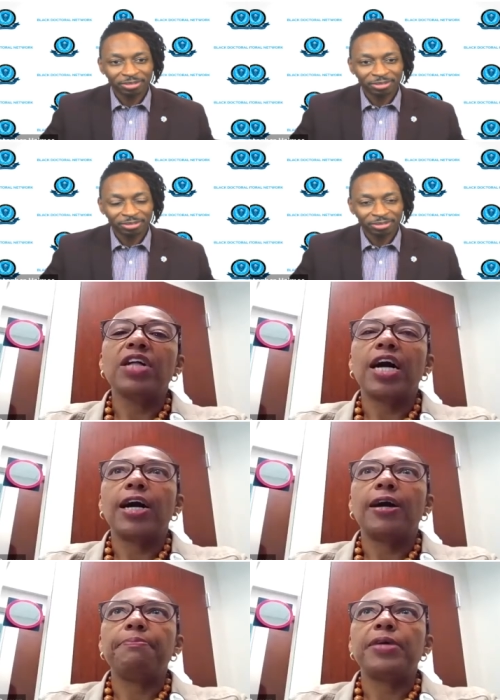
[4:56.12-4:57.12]
Well,
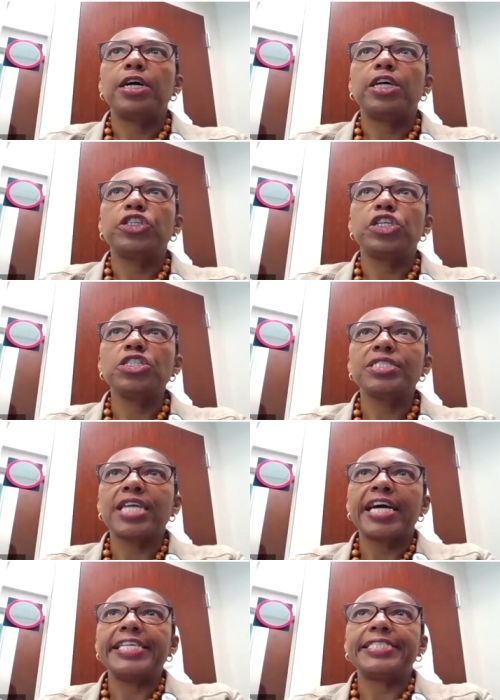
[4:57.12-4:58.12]
um, a nurse
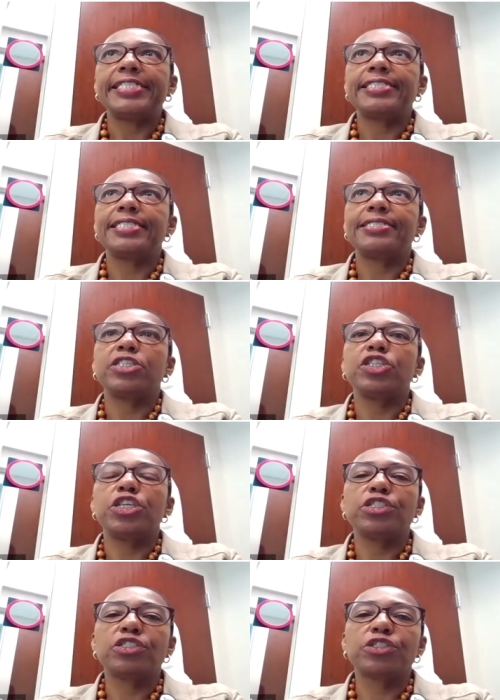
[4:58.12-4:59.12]
scientist is a
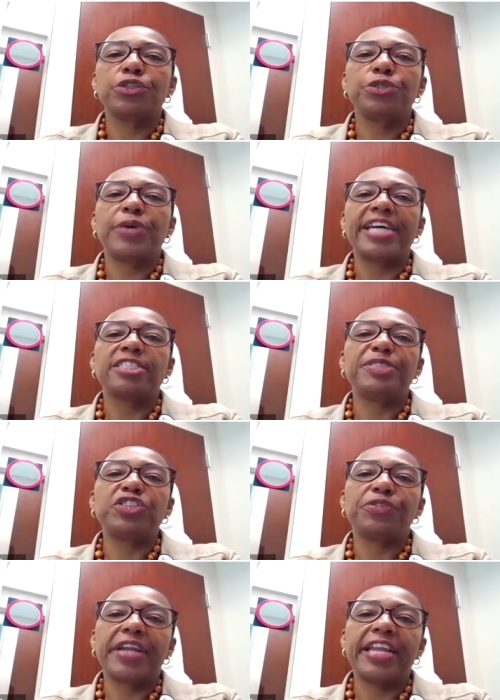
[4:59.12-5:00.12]
nurse who has been
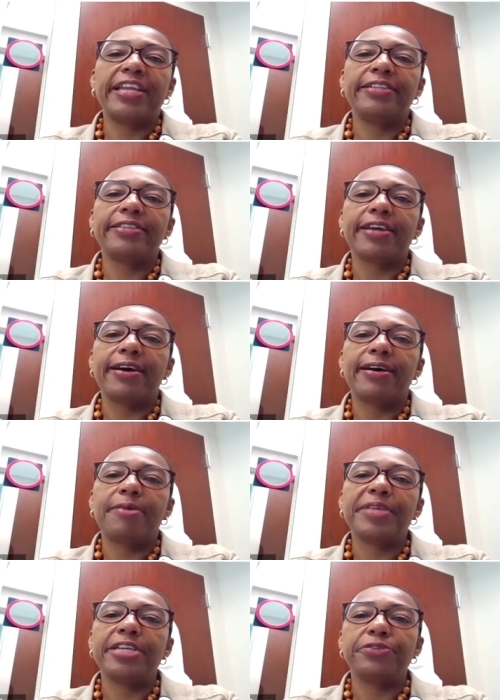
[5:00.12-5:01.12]
trained
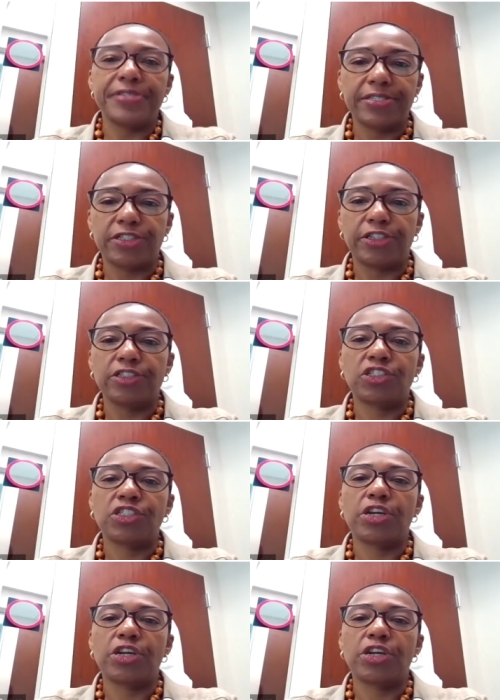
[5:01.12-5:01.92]
um, in research.